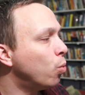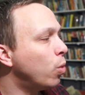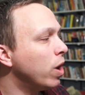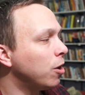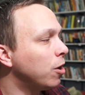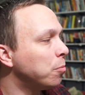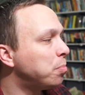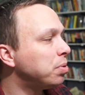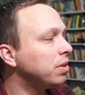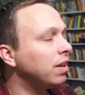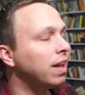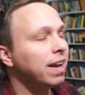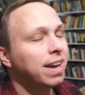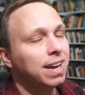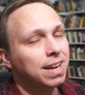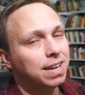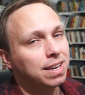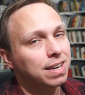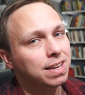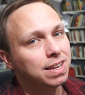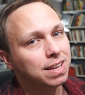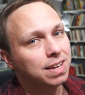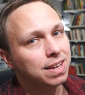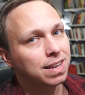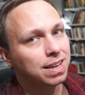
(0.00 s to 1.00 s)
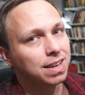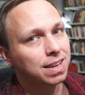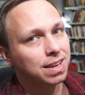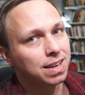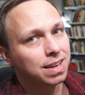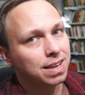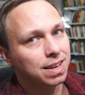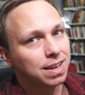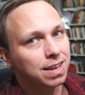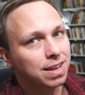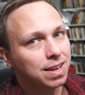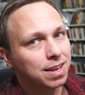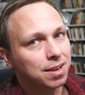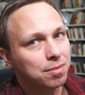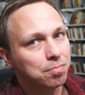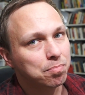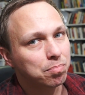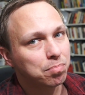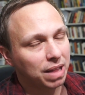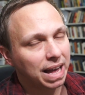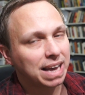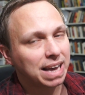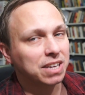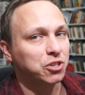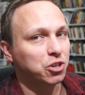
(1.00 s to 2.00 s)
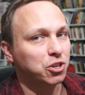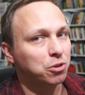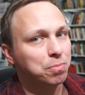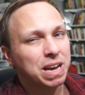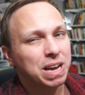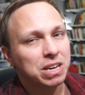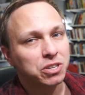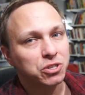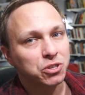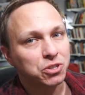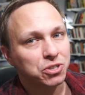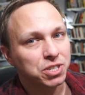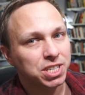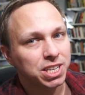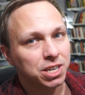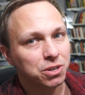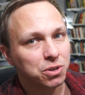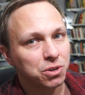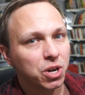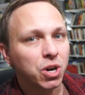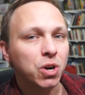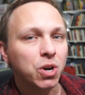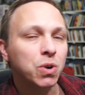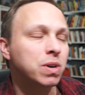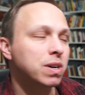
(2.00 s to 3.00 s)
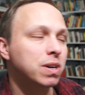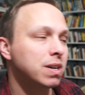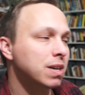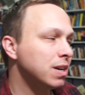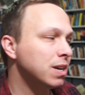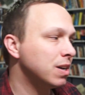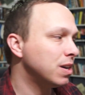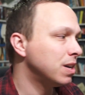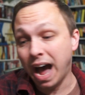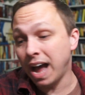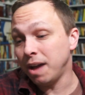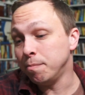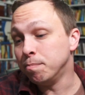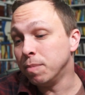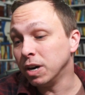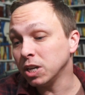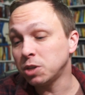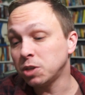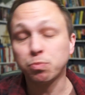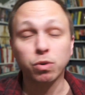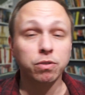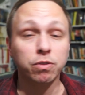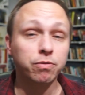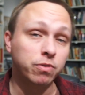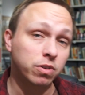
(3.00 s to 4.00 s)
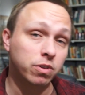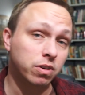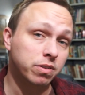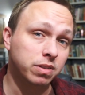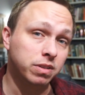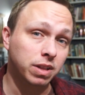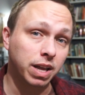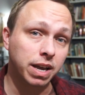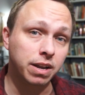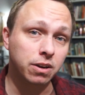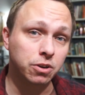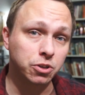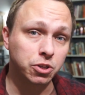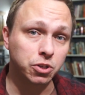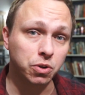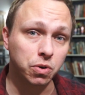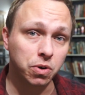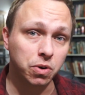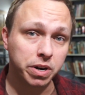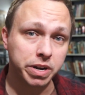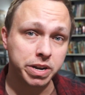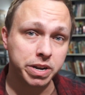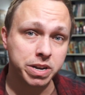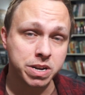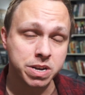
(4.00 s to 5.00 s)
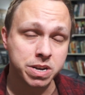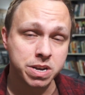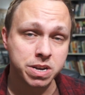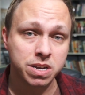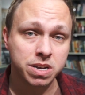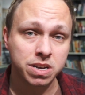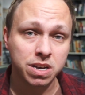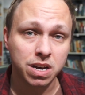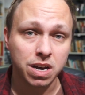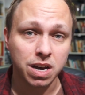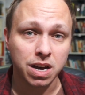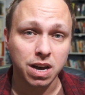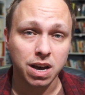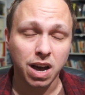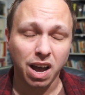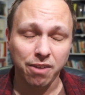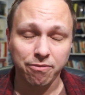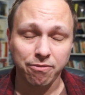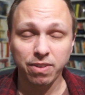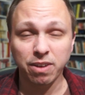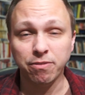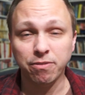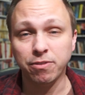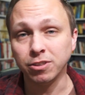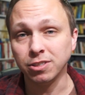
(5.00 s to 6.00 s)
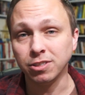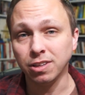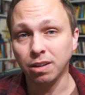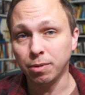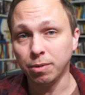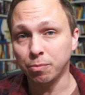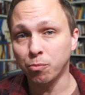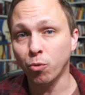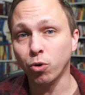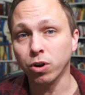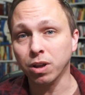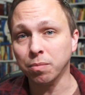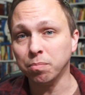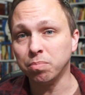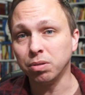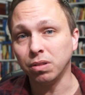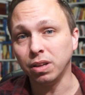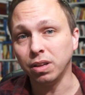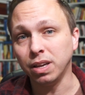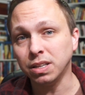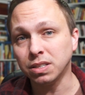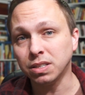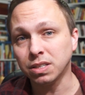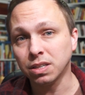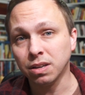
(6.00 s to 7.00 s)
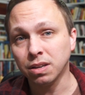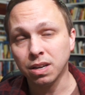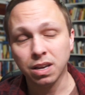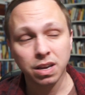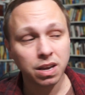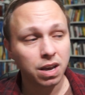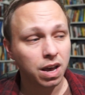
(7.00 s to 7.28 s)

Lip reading: Well played, Blaster Master Zero. I much prefer the later story. It feels a little bit more complete.